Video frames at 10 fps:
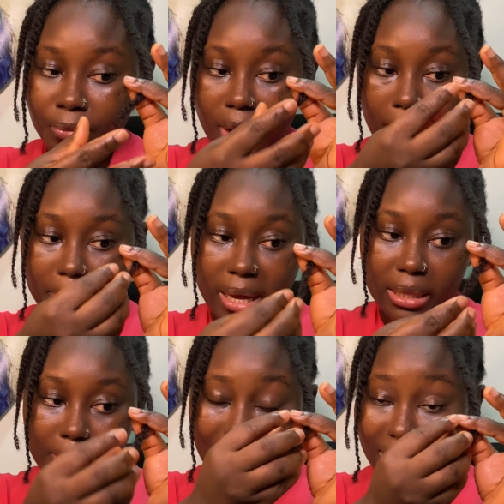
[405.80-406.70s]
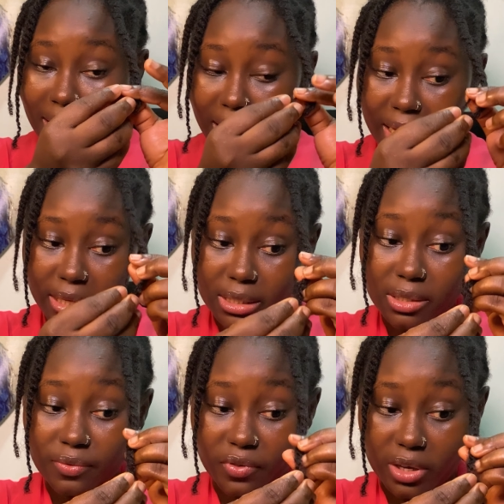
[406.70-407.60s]
Apply them at the
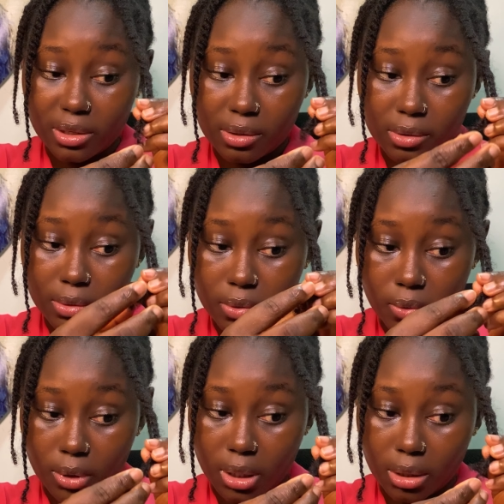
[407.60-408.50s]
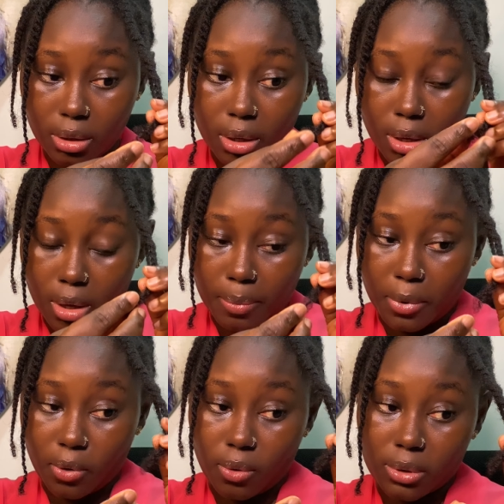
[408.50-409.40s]
ends first, okay,
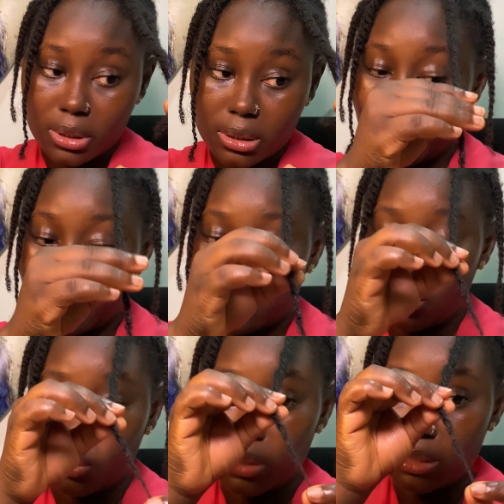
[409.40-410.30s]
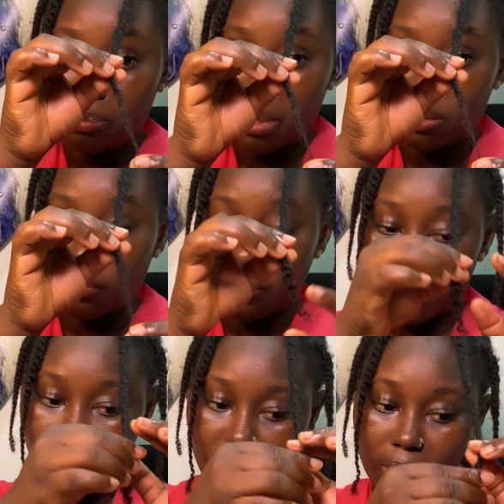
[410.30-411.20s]
because they are the oldest part of your
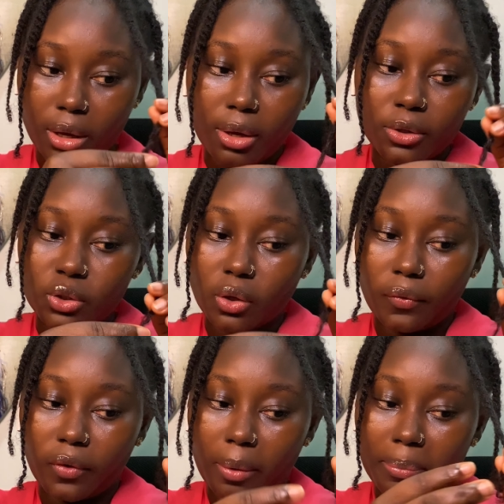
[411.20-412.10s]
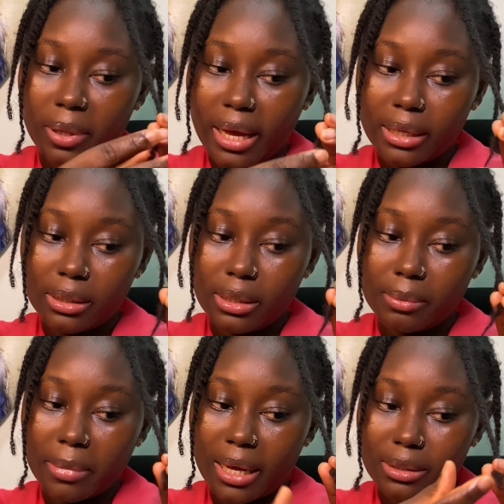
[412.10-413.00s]
hair. So if you apply
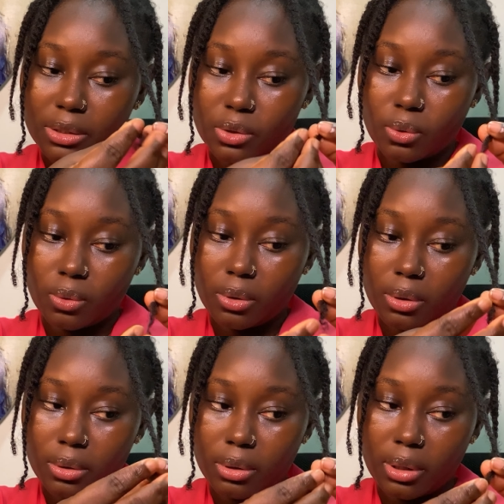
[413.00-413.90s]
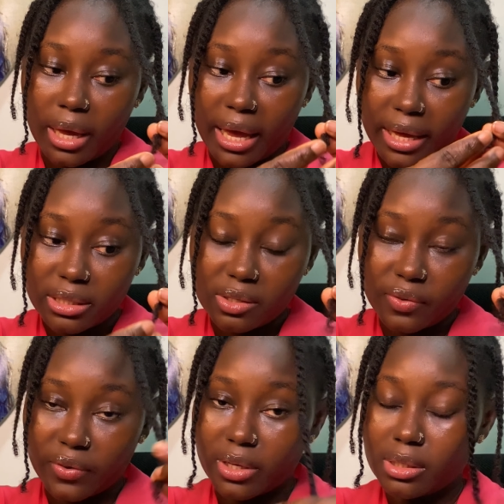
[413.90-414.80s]
them at your ends
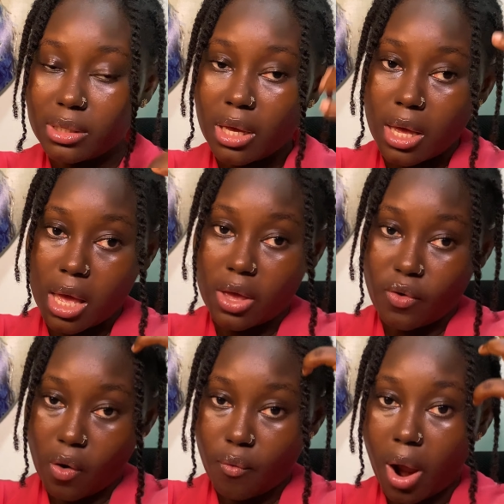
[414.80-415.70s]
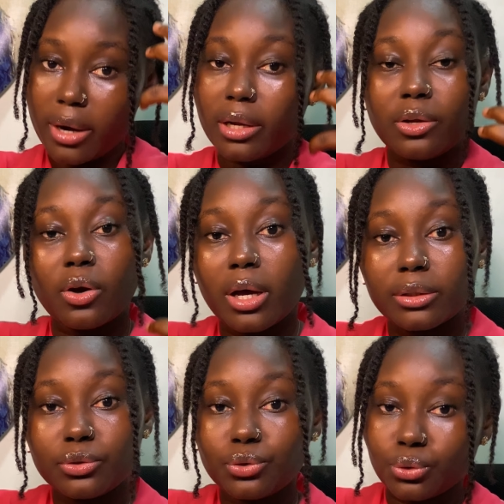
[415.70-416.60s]
first and you're running your
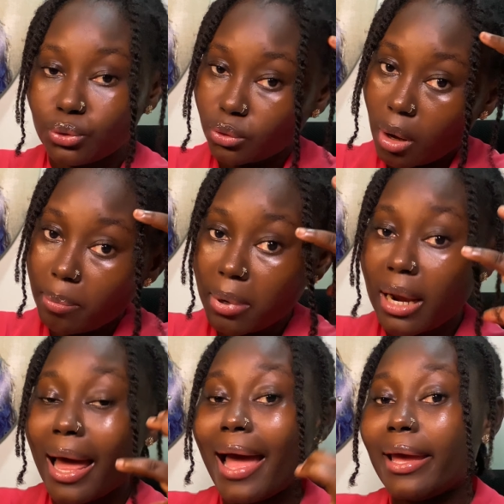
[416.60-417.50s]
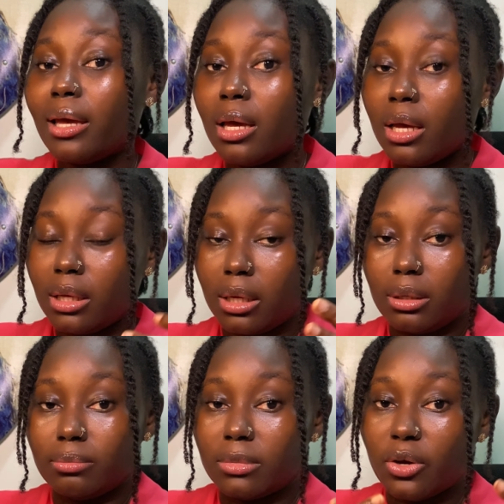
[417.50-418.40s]
hands through to apply
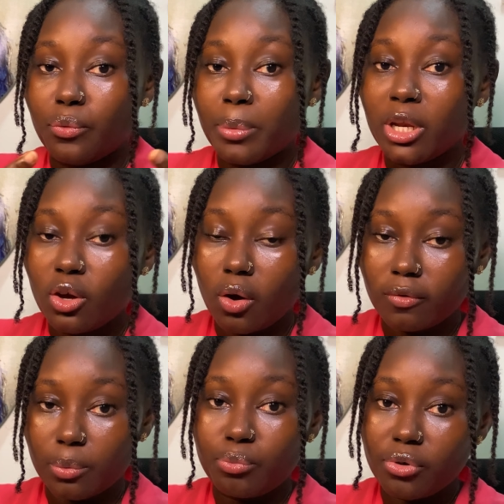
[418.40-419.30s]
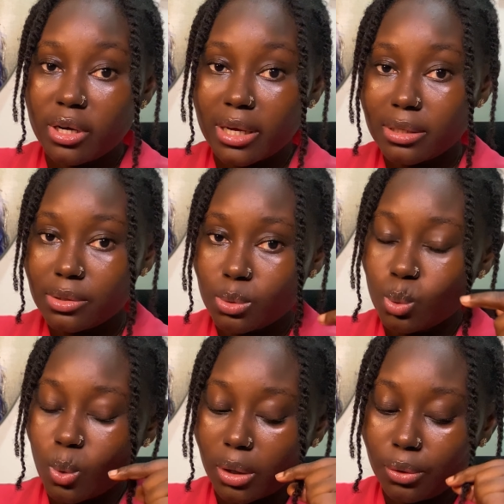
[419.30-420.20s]
the remaining of the products,
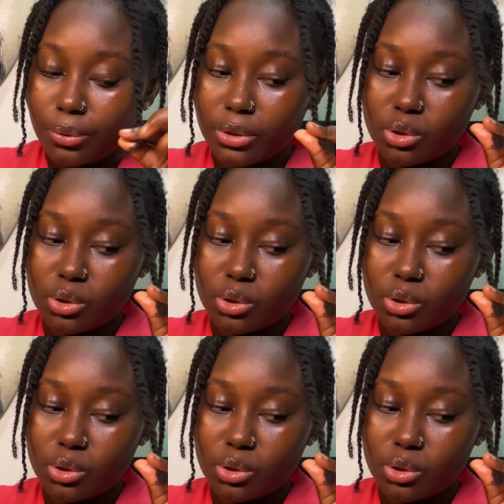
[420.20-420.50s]
you are not going